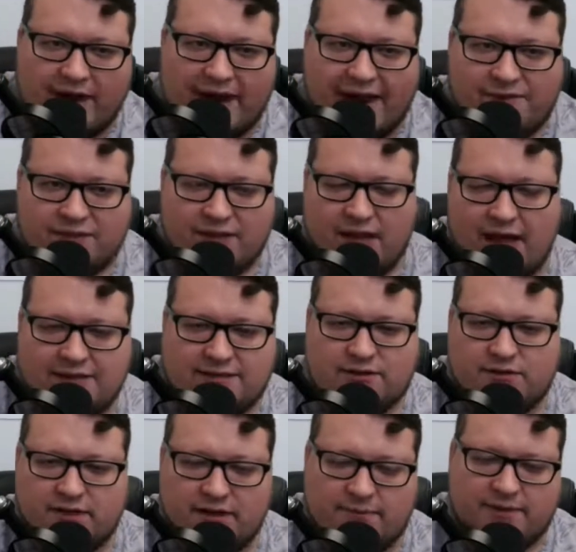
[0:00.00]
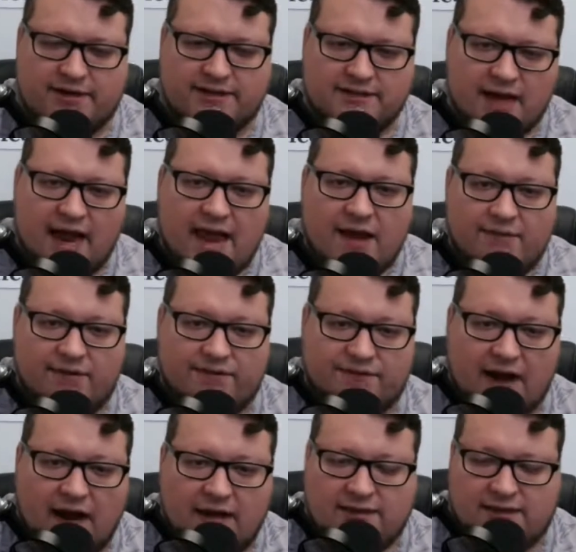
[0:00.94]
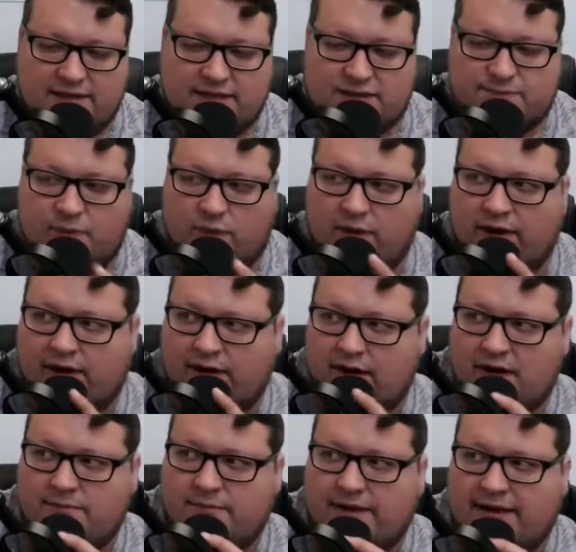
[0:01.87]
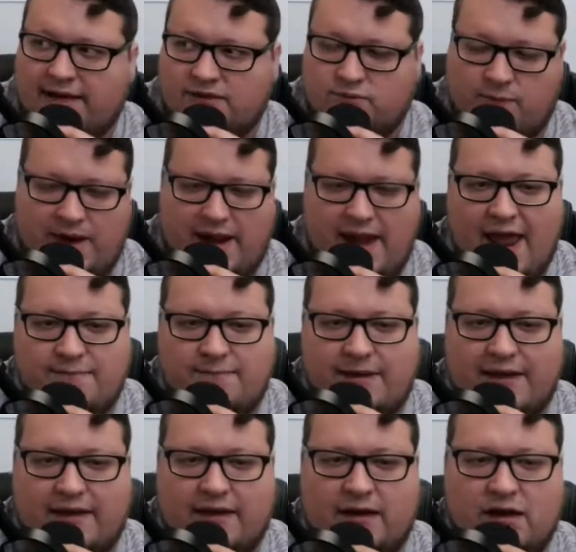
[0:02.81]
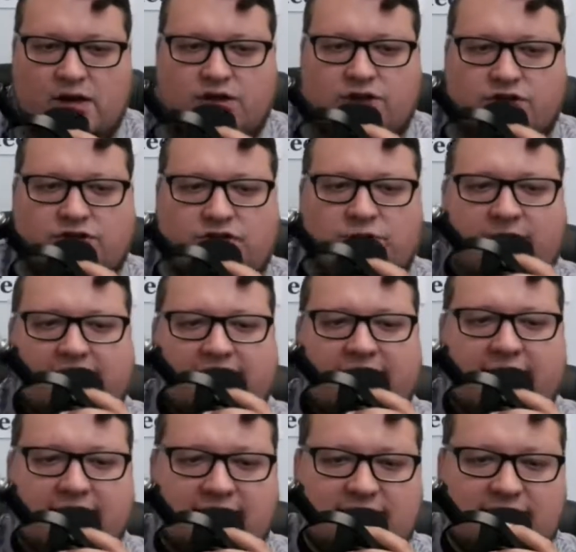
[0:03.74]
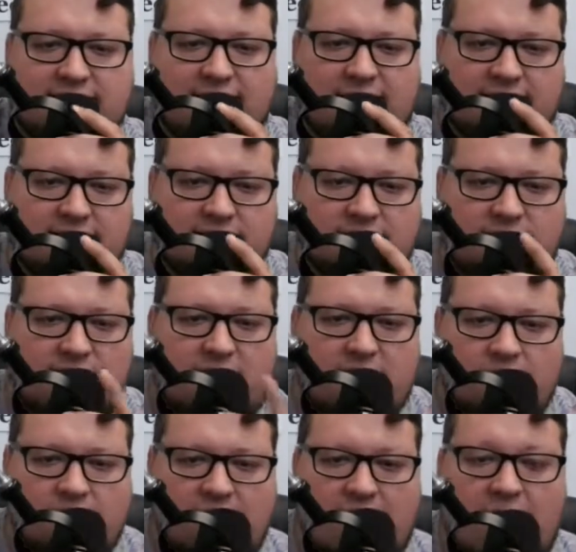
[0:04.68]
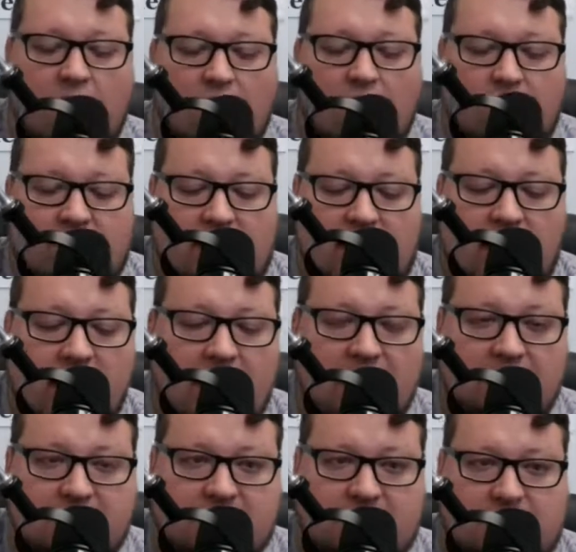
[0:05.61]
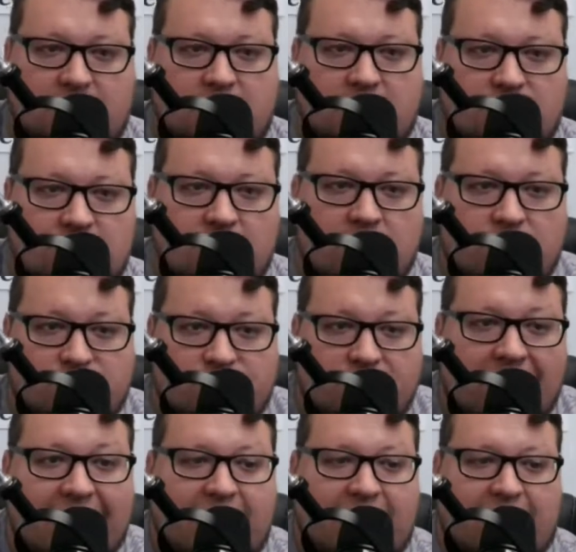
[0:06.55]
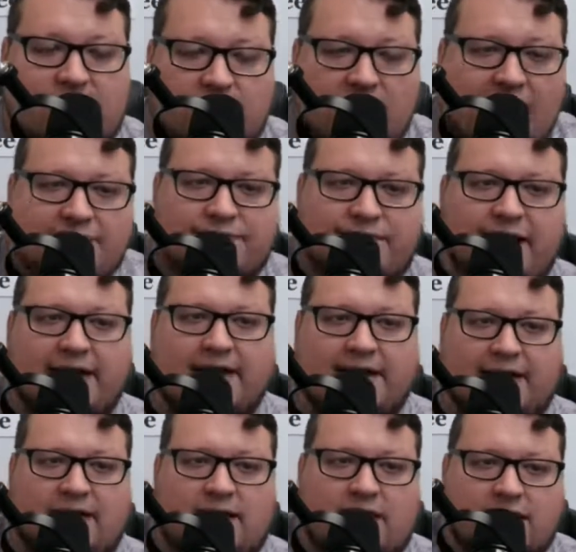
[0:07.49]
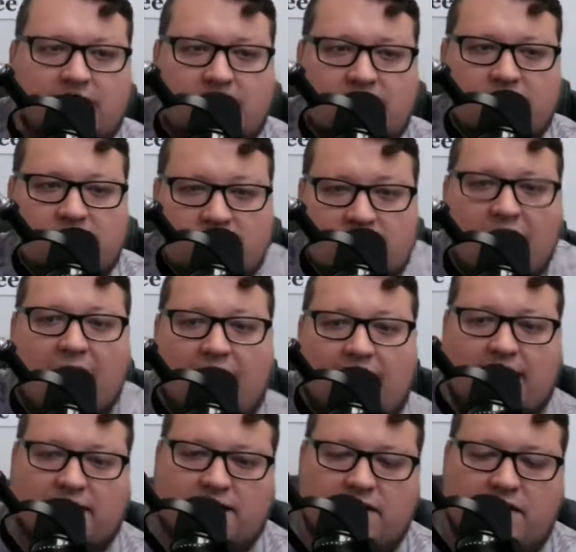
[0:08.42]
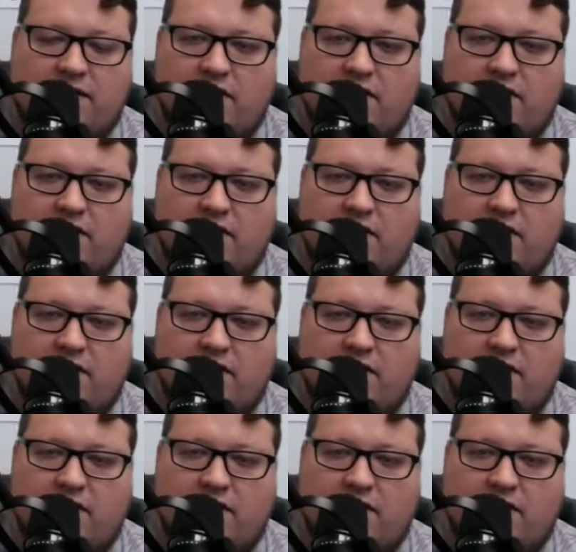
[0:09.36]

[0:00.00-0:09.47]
We have lost our liberties, and we've gotten to this point because we have been doing these things that are not fighting. They're not fighting. They're not.